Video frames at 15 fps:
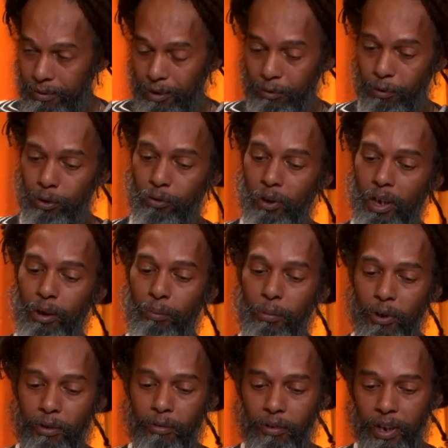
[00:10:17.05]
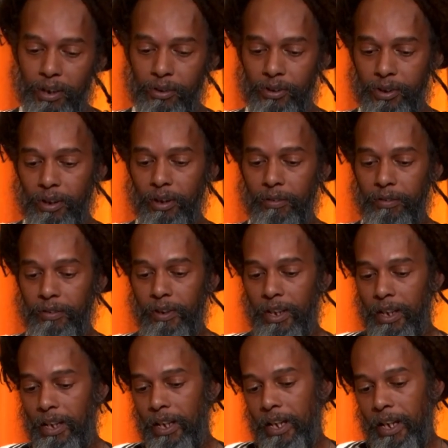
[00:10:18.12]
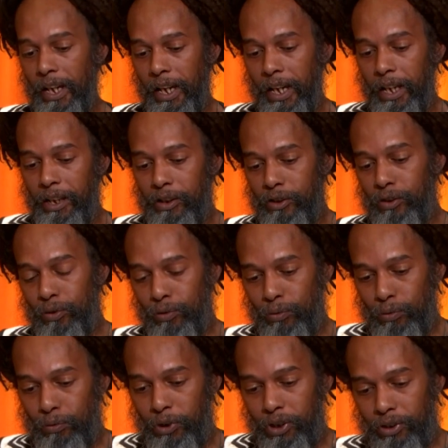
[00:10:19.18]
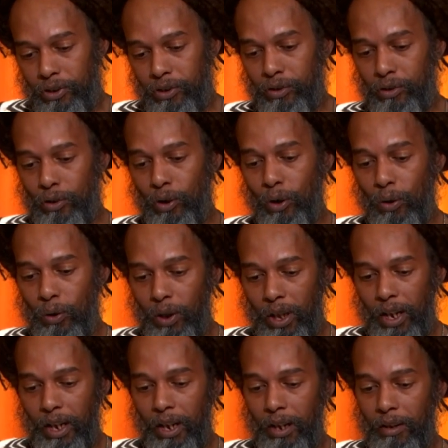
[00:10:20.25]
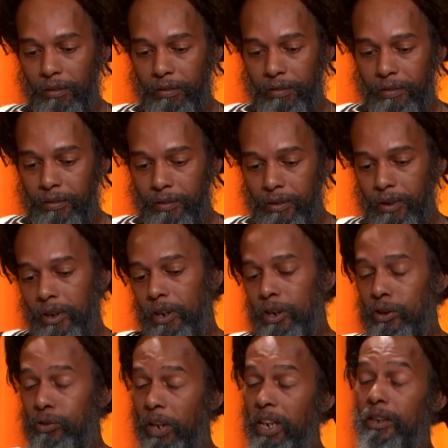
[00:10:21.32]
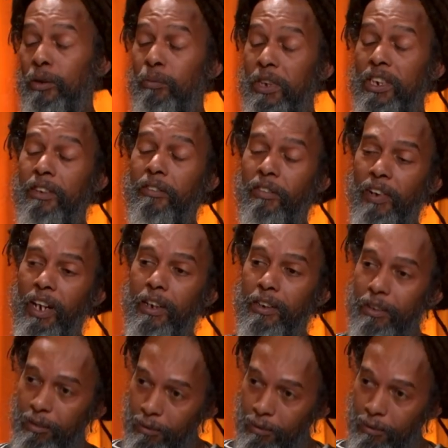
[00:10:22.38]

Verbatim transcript: if you're trying to purify yourself and to reach this goal of trying to be divine.